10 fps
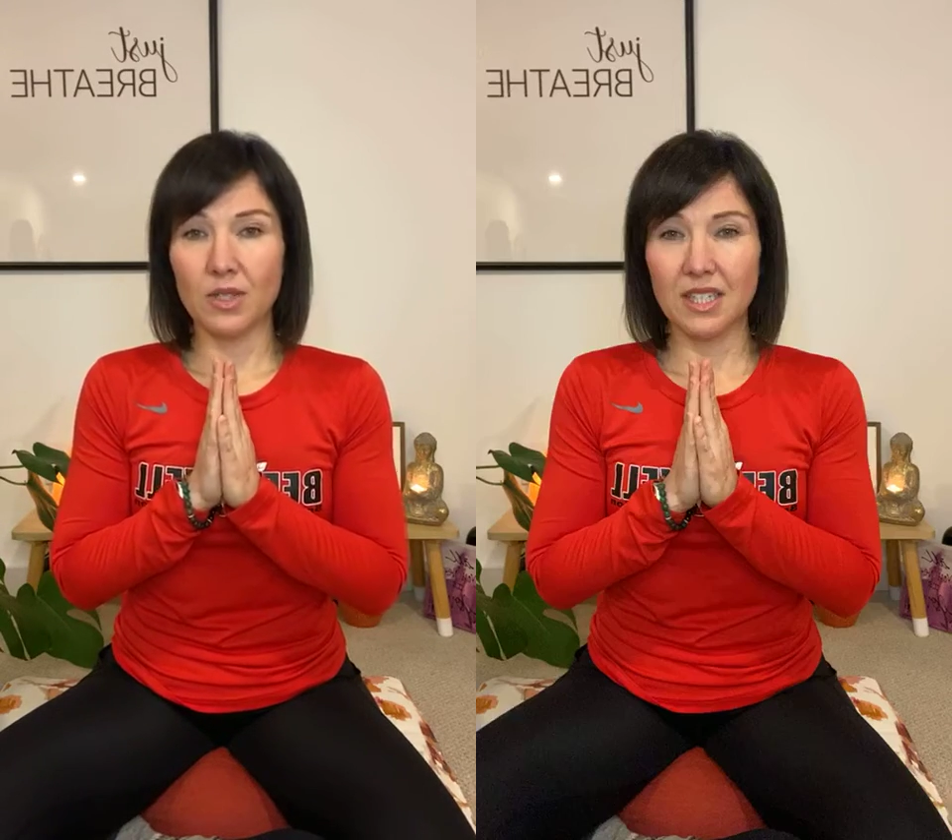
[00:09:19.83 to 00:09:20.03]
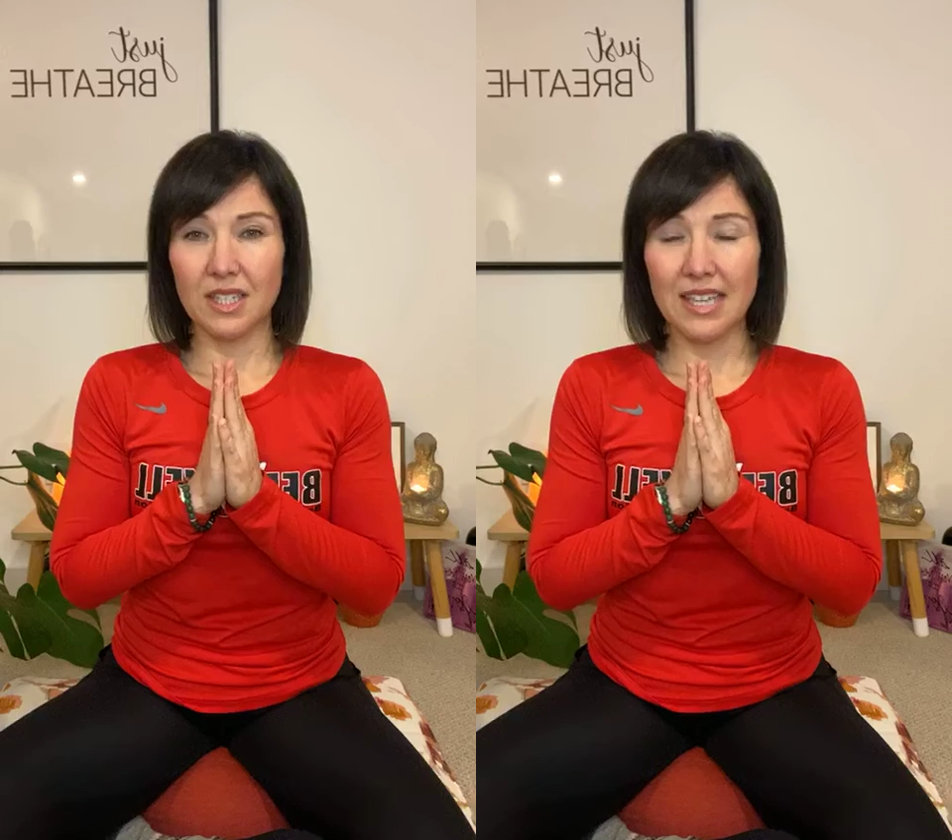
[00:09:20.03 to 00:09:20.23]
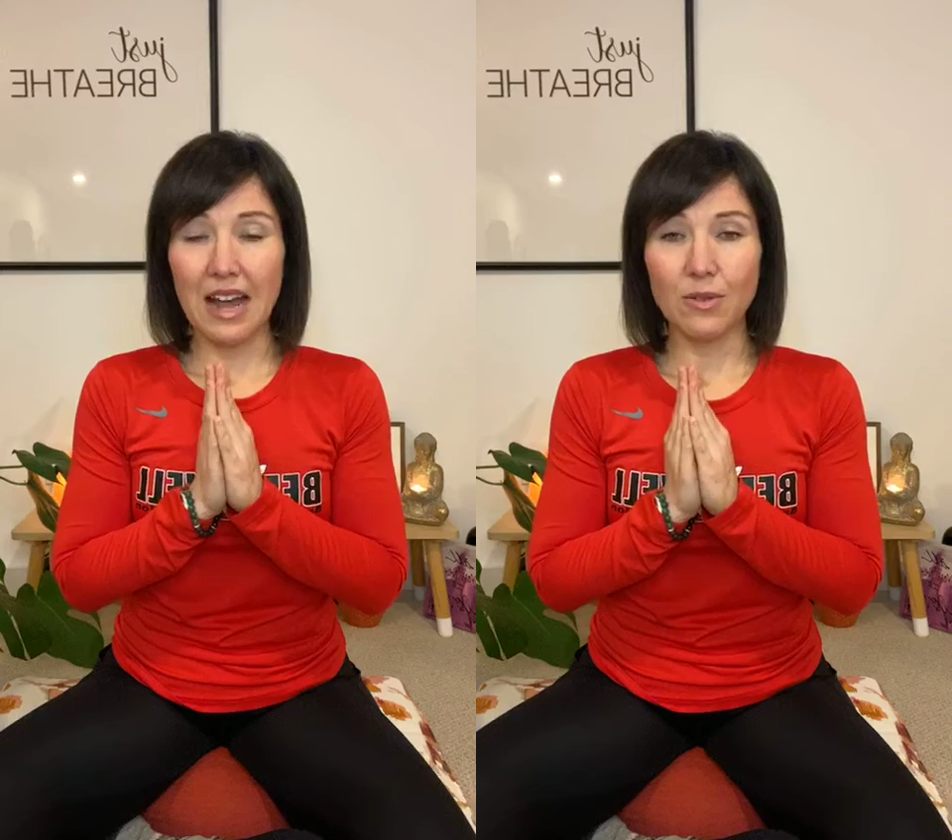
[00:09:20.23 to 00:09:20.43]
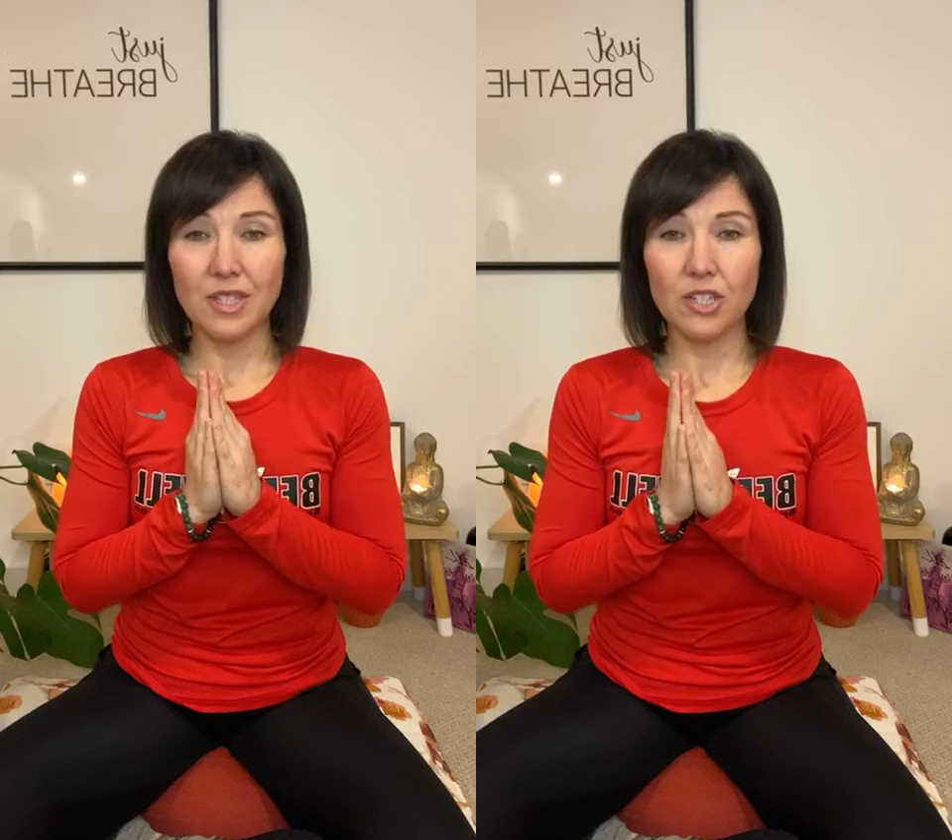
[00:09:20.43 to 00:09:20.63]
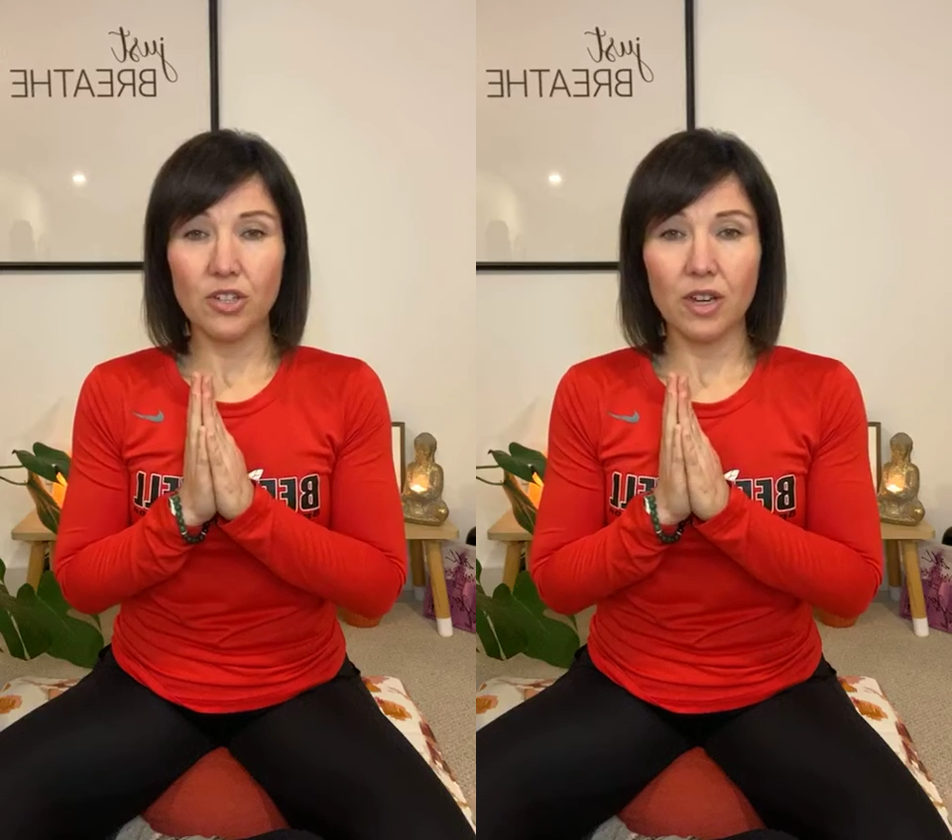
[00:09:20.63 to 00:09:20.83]
What's the
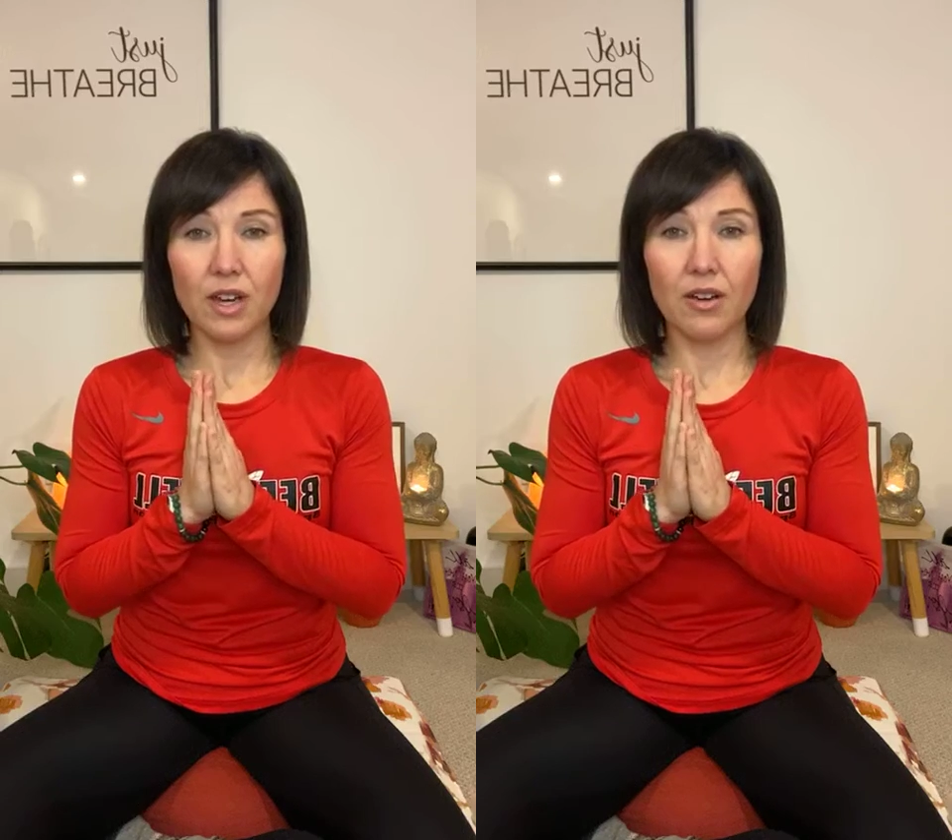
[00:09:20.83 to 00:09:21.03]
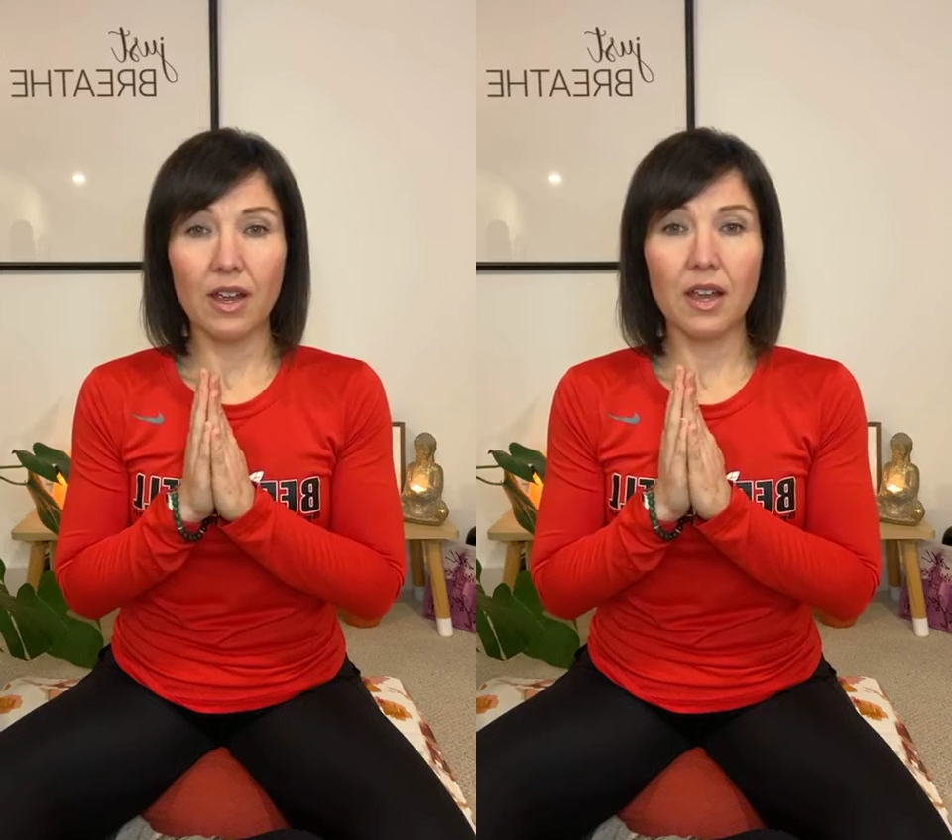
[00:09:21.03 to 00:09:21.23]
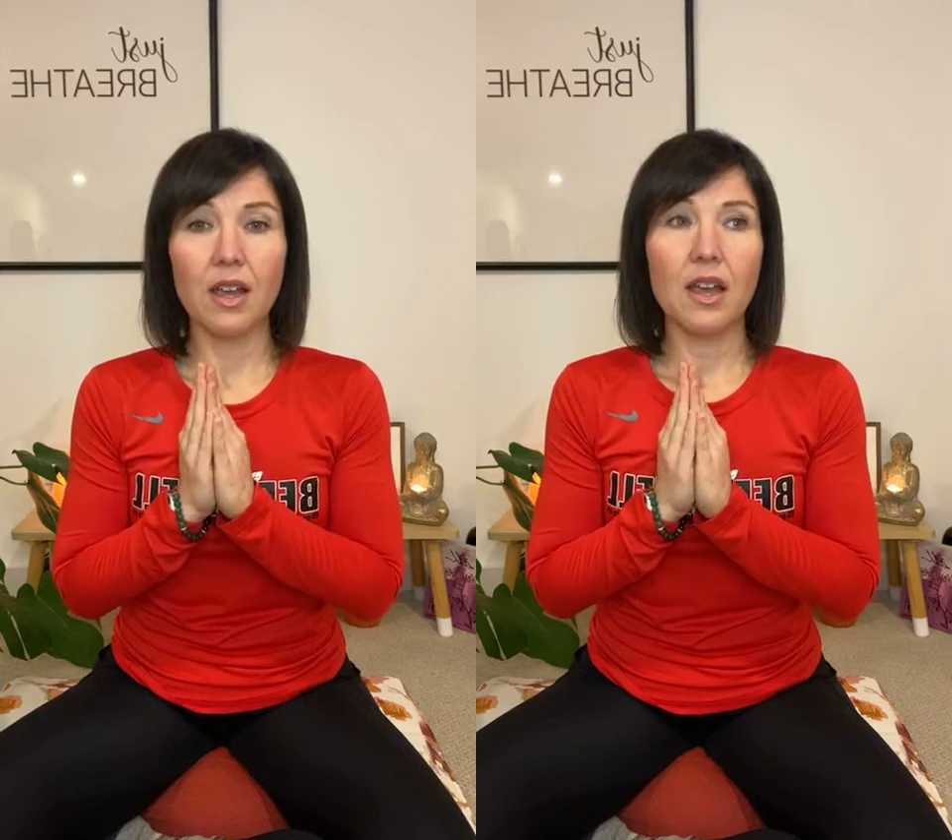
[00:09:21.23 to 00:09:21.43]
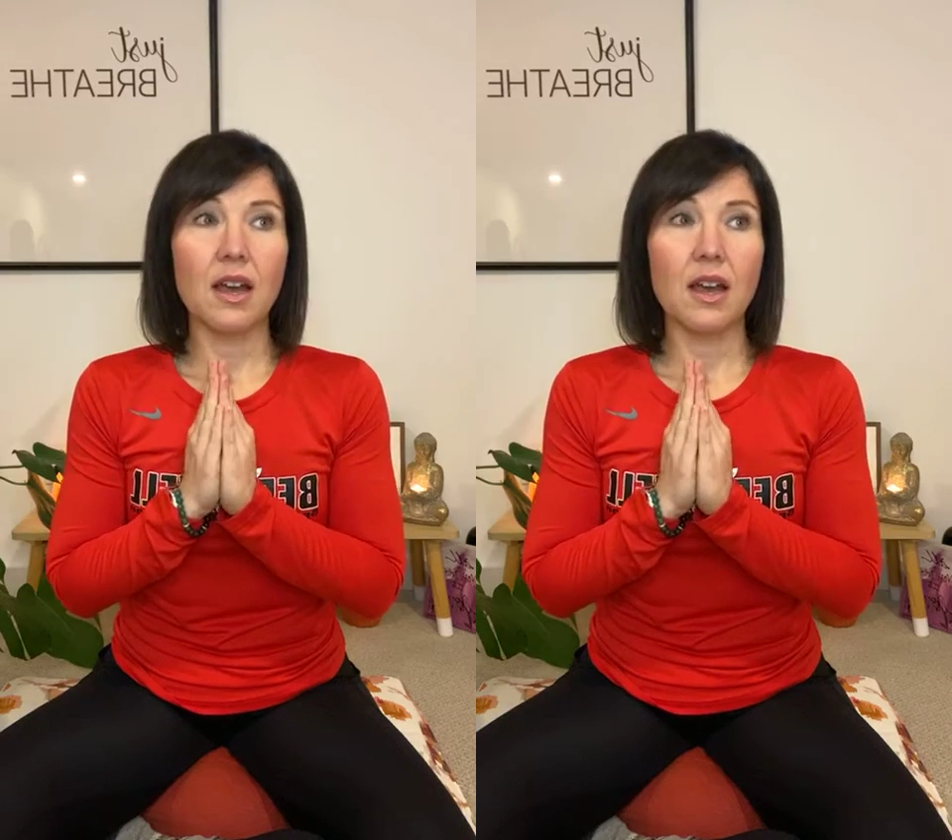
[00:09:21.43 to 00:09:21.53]
sounds that you're hearing?